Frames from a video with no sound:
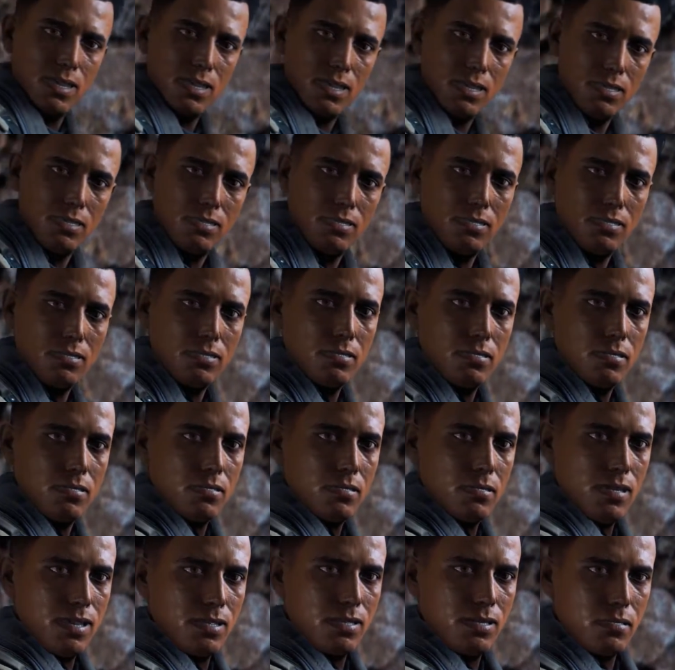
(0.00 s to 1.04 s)
I
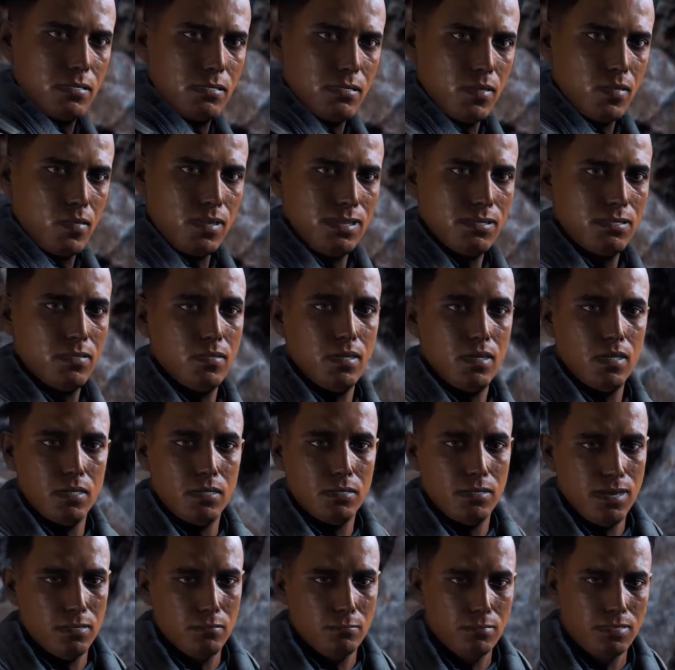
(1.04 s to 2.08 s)
liked the way you
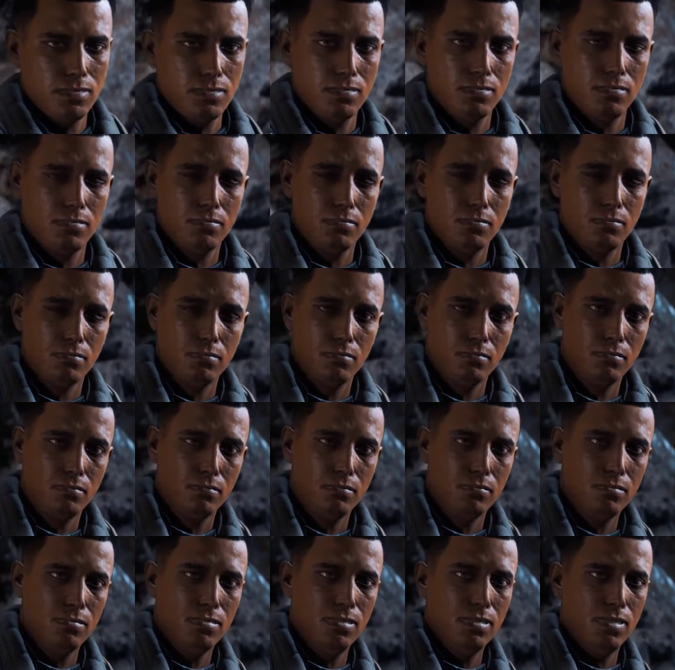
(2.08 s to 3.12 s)
looked at me.
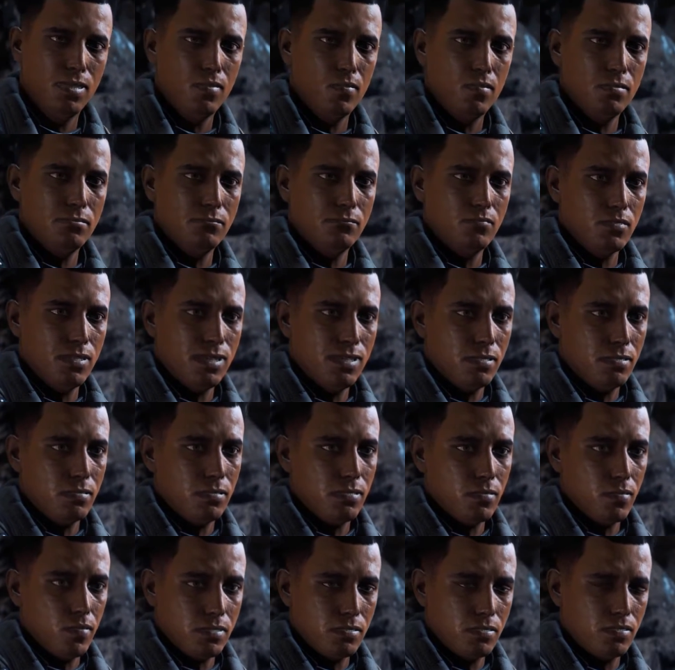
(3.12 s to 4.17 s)
I was afraid
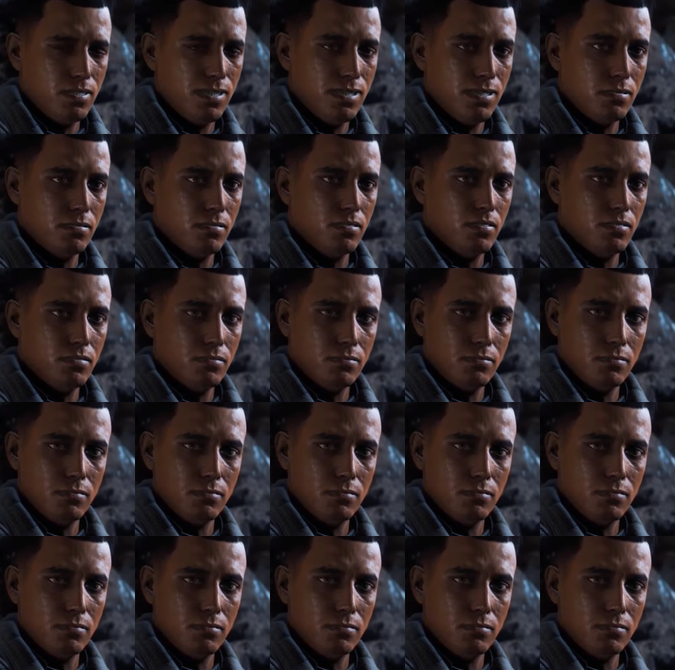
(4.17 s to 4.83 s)
that would change.